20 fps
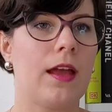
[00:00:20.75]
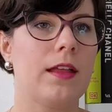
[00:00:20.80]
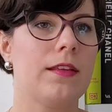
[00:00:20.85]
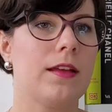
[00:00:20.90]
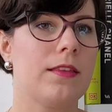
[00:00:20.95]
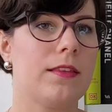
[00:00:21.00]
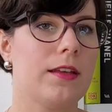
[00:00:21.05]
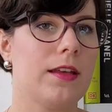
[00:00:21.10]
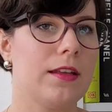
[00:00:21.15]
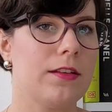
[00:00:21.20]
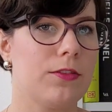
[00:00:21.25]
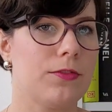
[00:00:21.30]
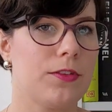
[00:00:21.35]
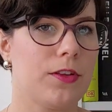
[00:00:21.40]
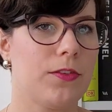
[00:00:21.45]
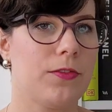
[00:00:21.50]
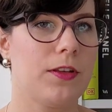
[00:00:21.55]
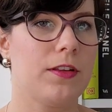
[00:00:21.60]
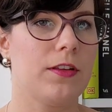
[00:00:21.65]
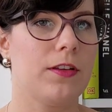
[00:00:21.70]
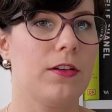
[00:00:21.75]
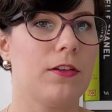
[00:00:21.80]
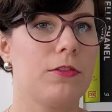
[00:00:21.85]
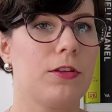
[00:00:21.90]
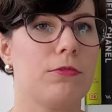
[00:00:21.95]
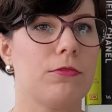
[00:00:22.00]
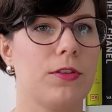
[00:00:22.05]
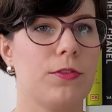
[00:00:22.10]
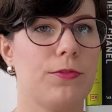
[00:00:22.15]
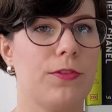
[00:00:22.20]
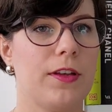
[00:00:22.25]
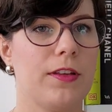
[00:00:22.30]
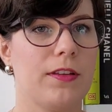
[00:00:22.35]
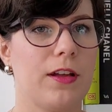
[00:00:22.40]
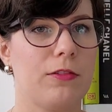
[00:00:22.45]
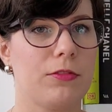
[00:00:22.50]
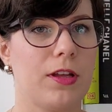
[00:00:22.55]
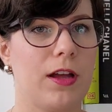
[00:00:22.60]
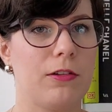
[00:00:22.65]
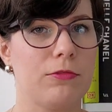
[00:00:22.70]
And at the end of this video, you will find
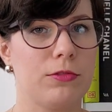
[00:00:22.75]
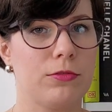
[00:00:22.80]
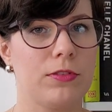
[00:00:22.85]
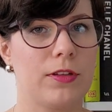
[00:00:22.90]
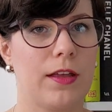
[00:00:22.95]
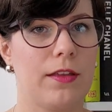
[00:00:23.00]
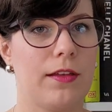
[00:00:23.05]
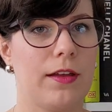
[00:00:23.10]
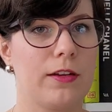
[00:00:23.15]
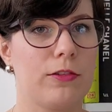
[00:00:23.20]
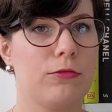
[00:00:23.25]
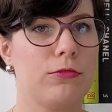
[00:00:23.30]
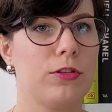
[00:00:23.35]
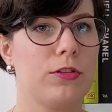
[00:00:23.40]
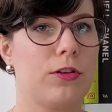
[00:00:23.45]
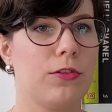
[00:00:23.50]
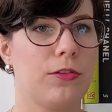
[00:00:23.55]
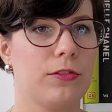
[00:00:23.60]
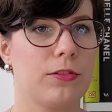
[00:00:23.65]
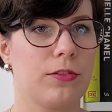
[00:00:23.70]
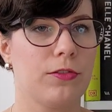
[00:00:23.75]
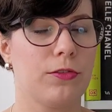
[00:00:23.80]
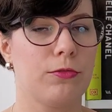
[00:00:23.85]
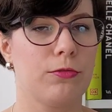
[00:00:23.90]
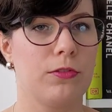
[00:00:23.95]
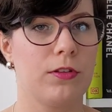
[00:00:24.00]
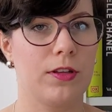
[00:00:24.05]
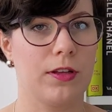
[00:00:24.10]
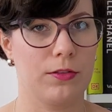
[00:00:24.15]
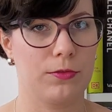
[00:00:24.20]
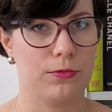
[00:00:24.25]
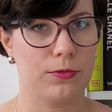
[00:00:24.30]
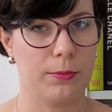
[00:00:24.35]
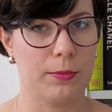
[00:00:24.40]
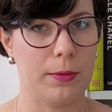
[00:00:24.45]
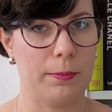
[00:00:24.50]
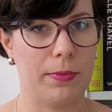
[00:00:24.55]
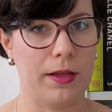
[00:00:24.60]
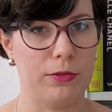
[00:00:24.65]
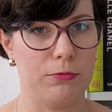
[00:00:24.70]
out how to tell a good color consultant
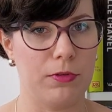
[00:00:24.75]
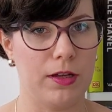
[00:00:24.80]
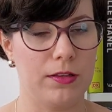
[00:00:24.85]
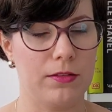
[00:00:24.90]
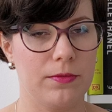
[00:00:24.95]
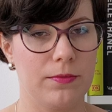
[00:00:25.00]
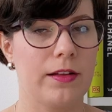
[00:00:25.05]
from a bad one,